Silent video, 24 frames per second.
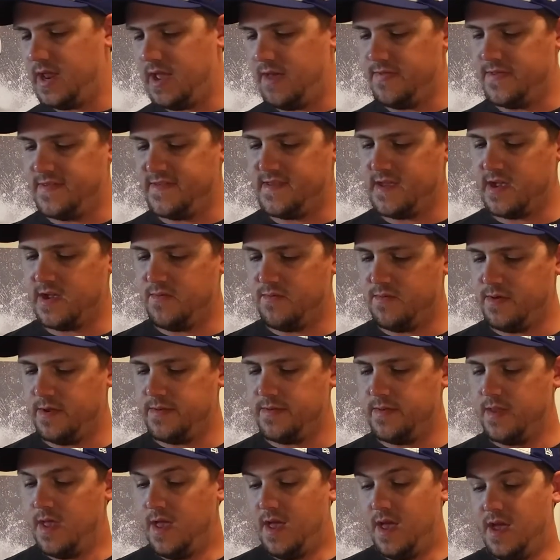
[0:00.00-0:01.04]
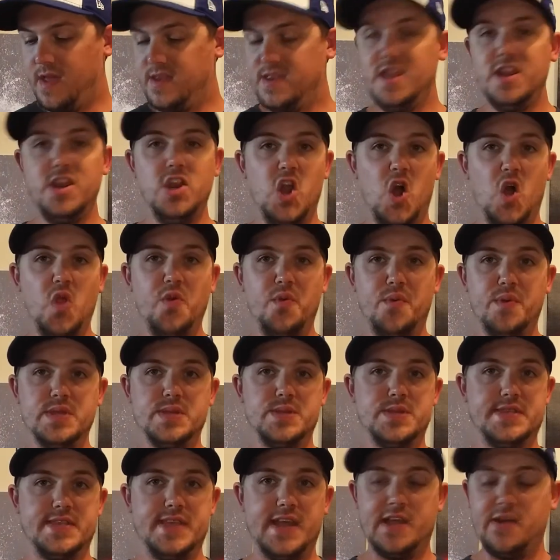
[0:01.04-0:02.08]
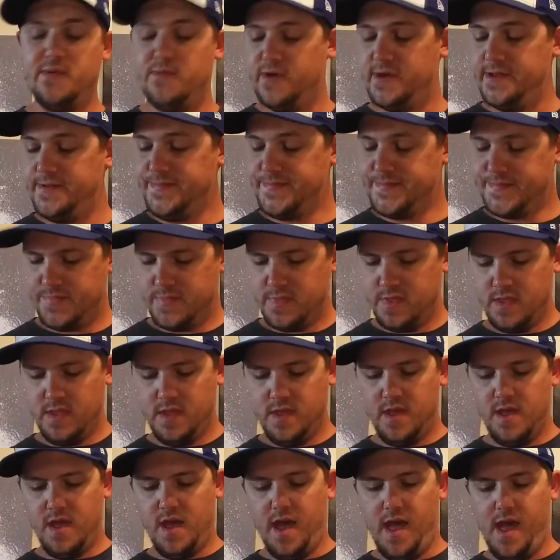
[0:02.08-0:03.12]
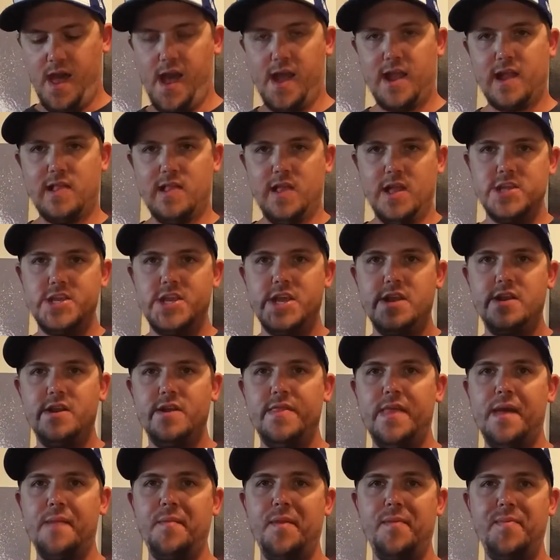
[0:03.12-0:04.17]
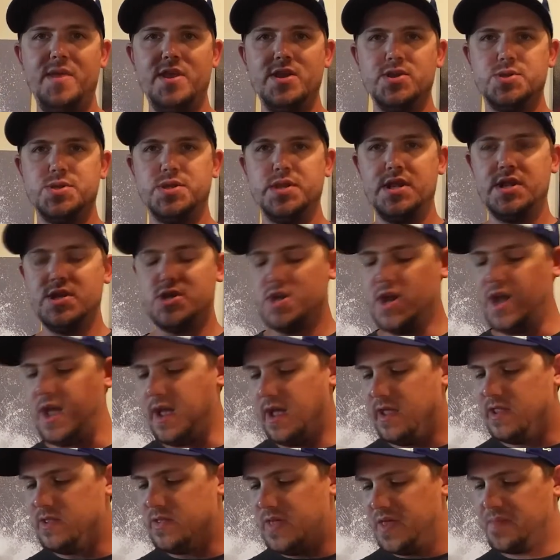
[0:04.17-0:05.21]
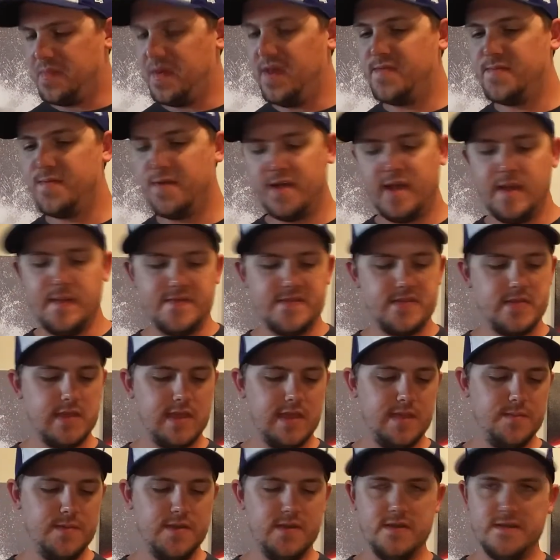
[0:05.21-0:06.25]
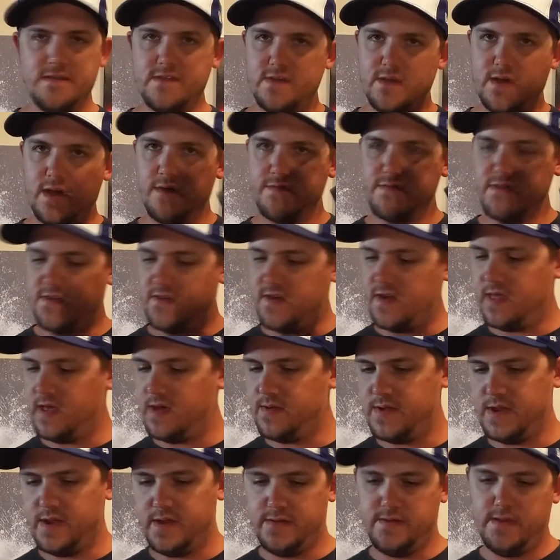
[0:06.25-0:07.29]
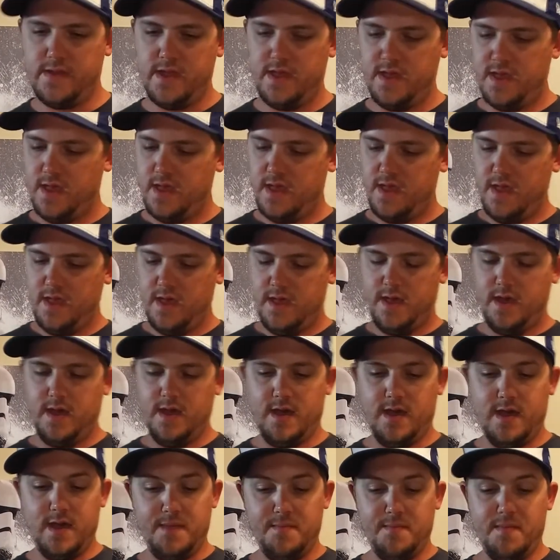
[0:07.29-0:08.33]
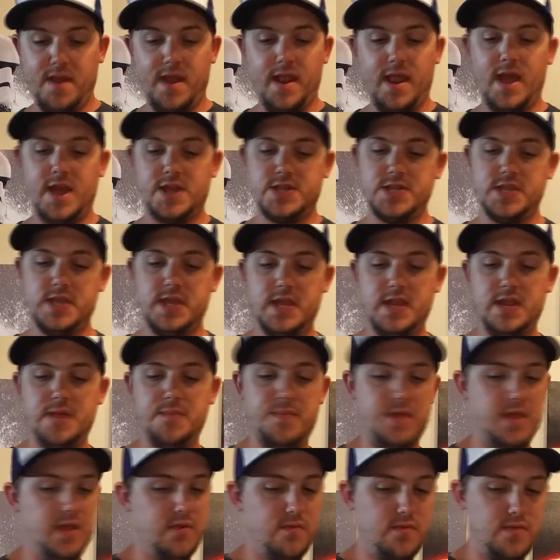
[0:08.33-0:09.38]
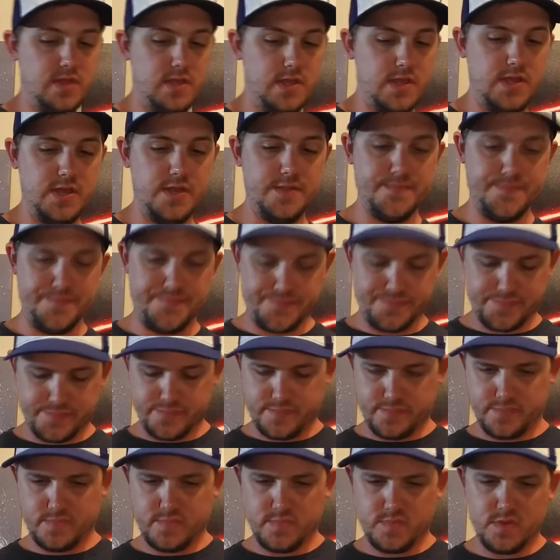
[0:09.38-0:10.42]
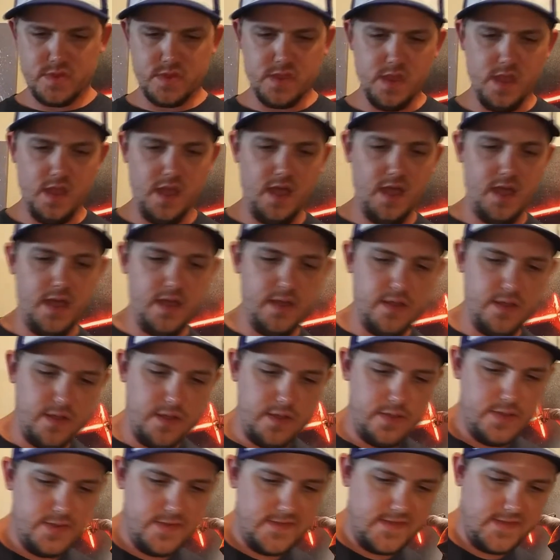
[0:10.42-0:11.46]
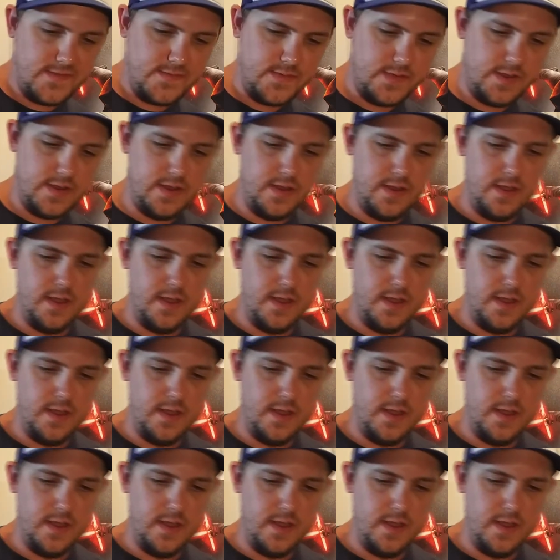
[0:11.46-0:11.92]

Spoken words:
have the second one. Didn't know there was a second one. Clutch Hitter, that might be interesting to try. I do like baseball games on the Game Gear, so I'll have to try that one out. It might actually end up being really good. I'll use this one.